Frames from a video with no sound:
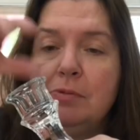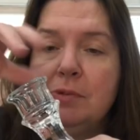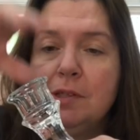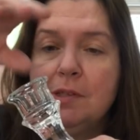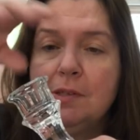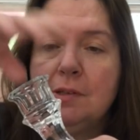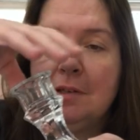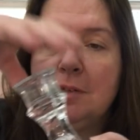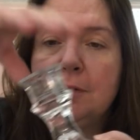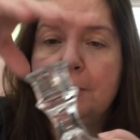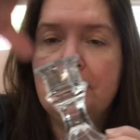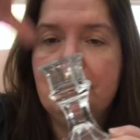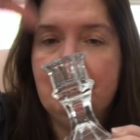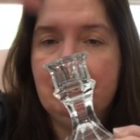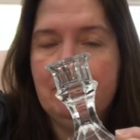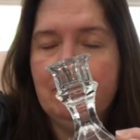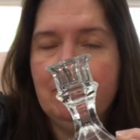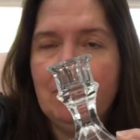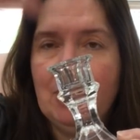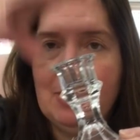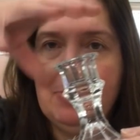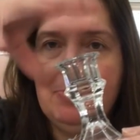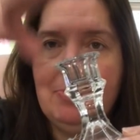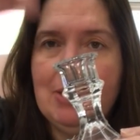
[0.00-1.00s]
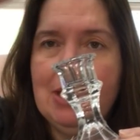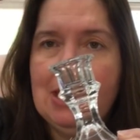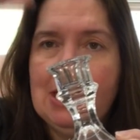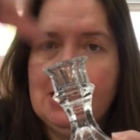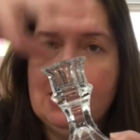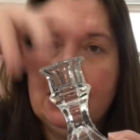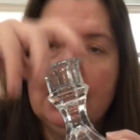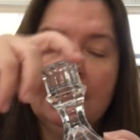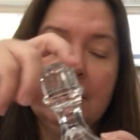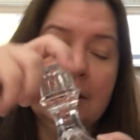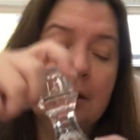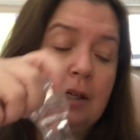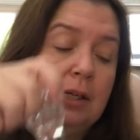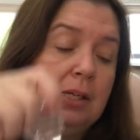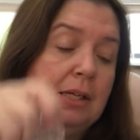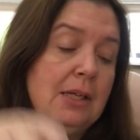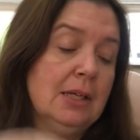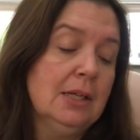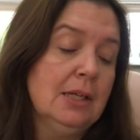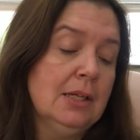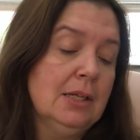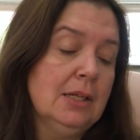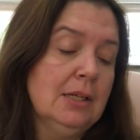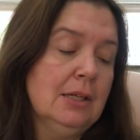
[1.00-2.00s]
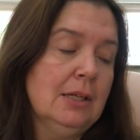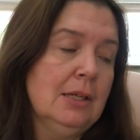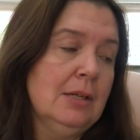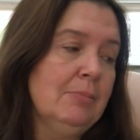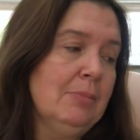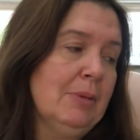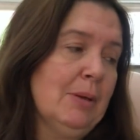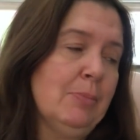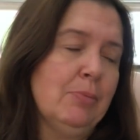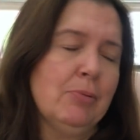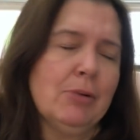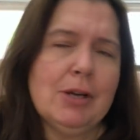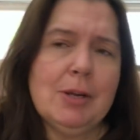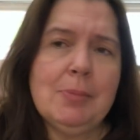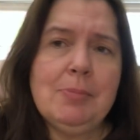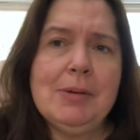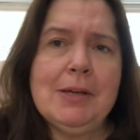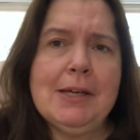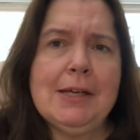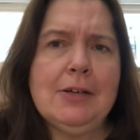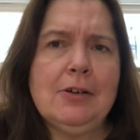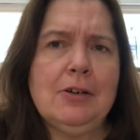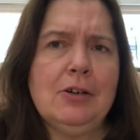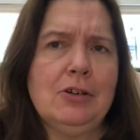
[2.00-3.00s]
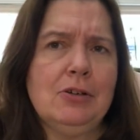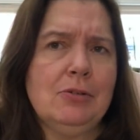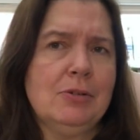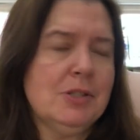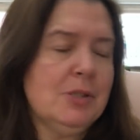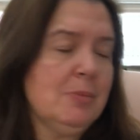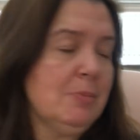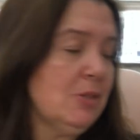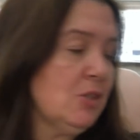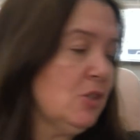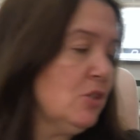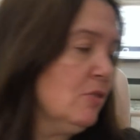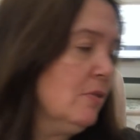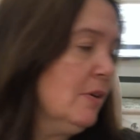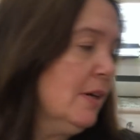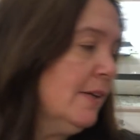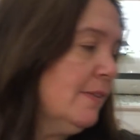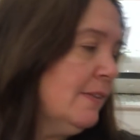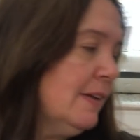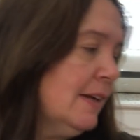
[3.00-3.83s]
it was my pretty pink Christmas tree, I